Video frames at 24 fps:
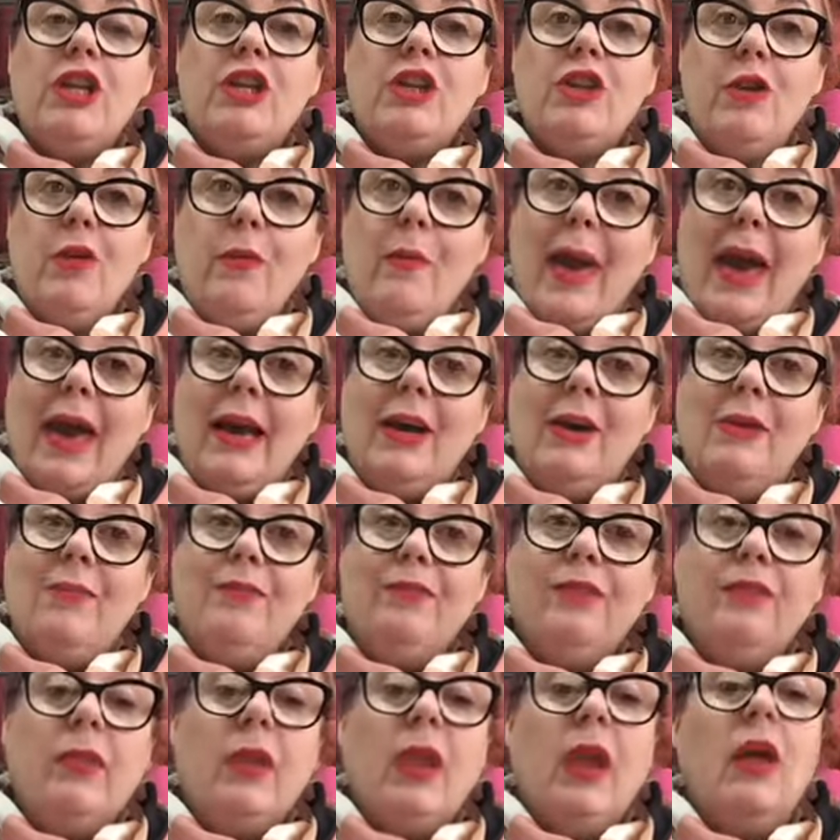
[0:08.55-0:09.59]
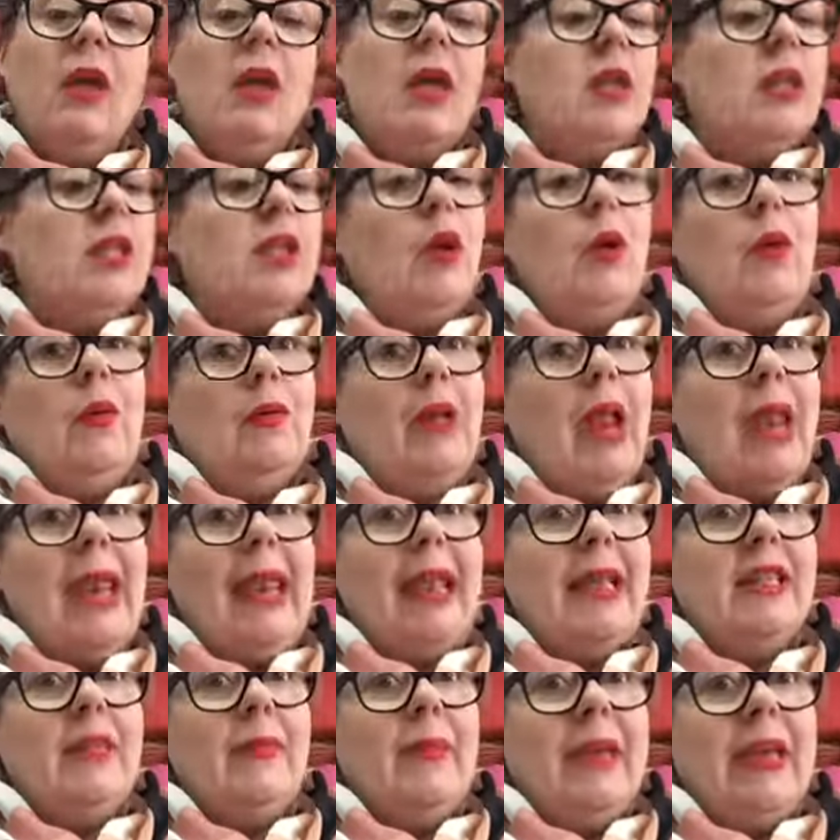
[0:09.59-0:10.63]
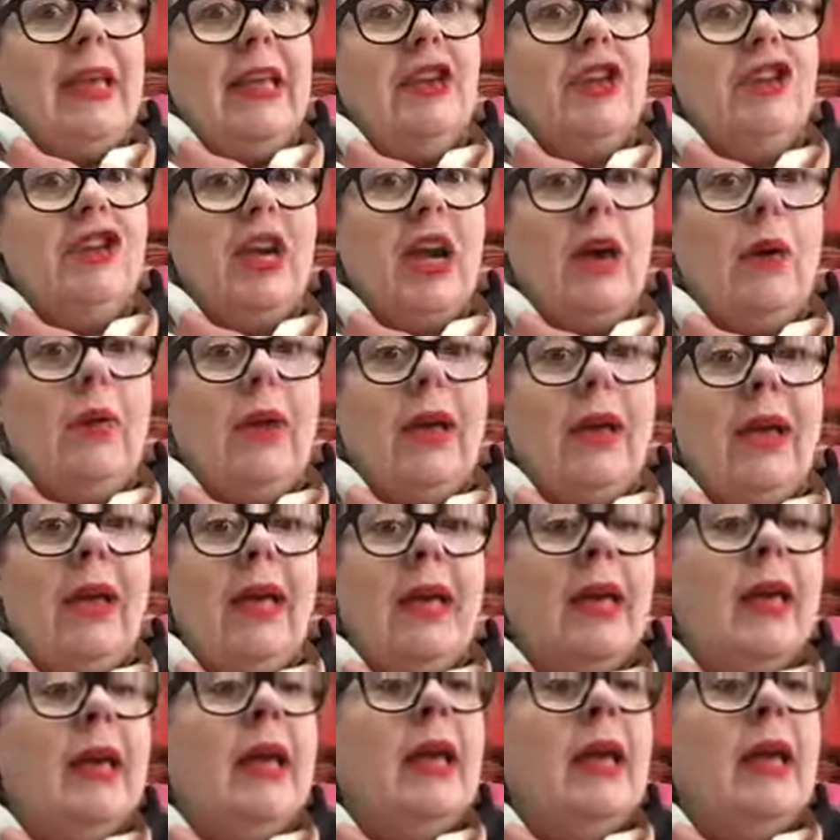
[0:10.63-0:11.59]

Soumak. So let's begin, shall we?